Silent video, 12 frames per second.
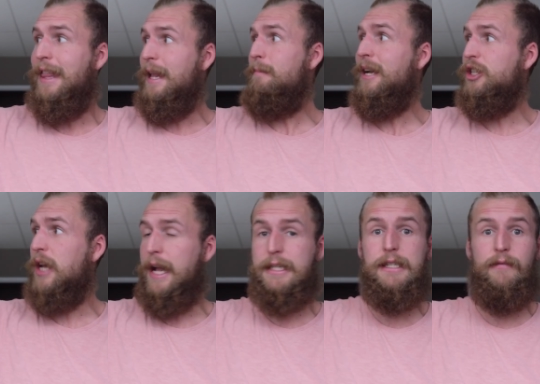then my
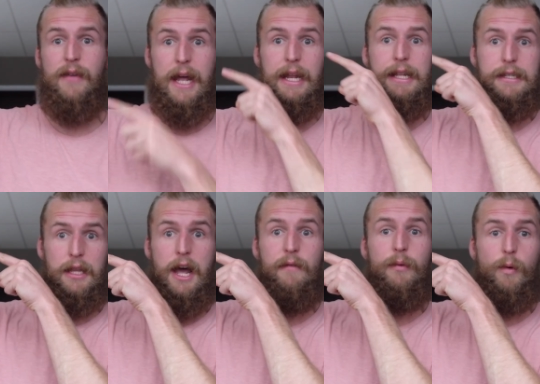chances of getting this
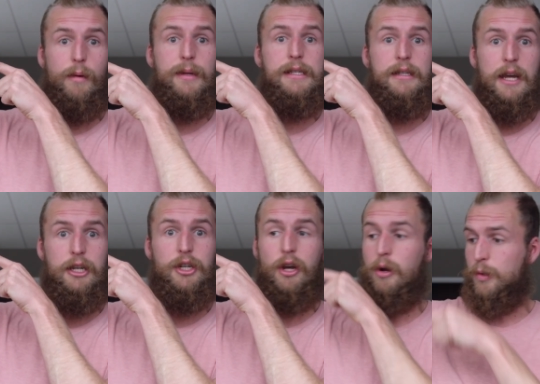love and woman's
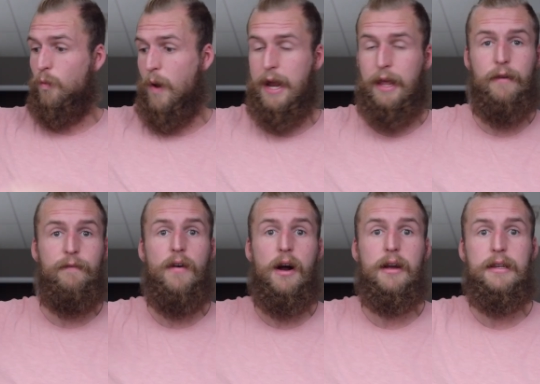attention goes way the
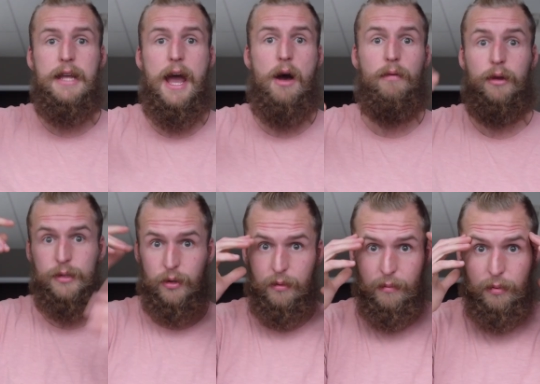fuck down. Those
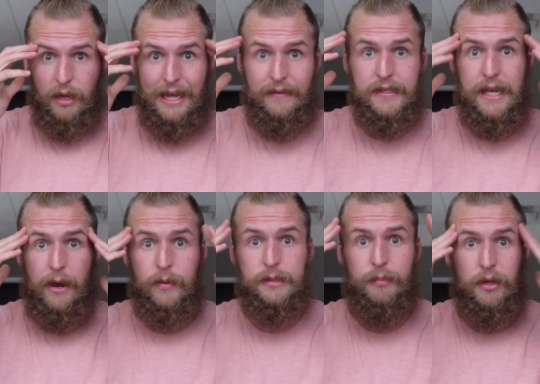are the beliefs that I
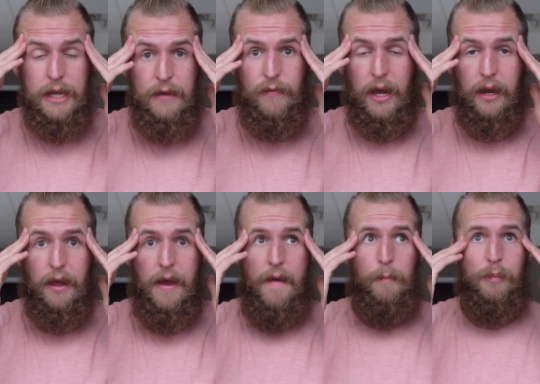was believing.
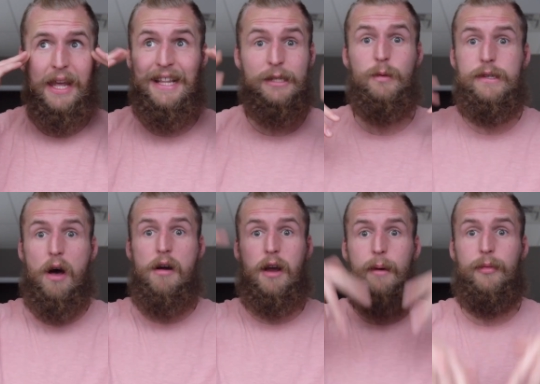And this was
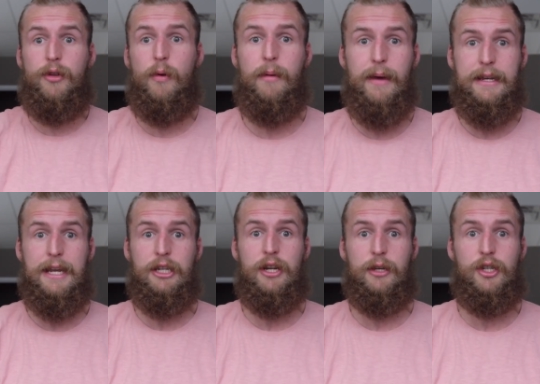all coming through on a
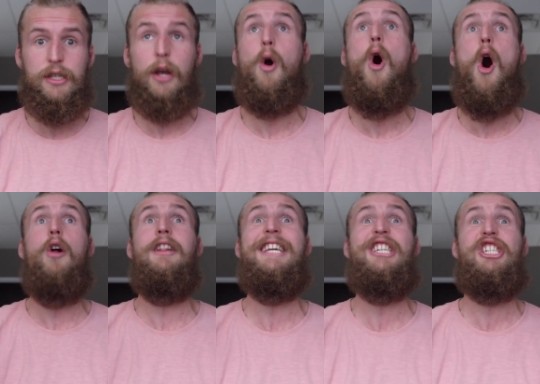meditation. I was just like,
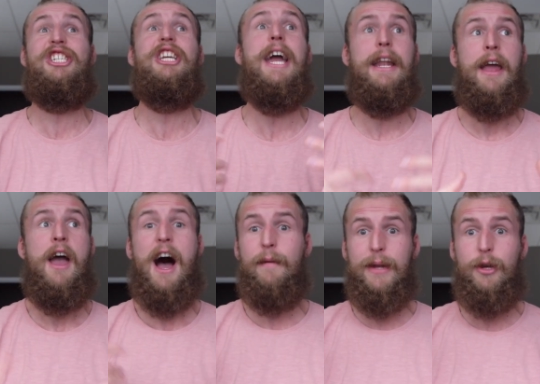holy shit
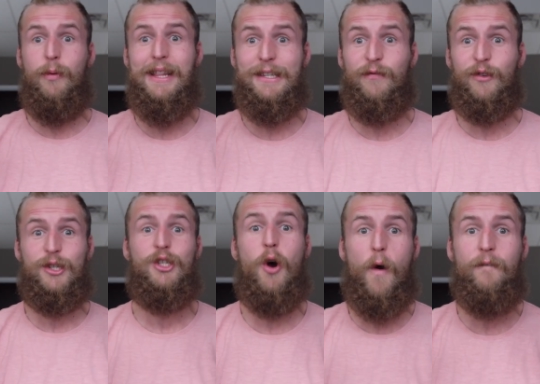shit. I've been doing this for
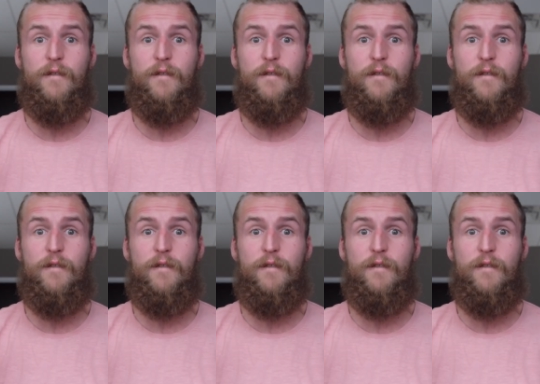so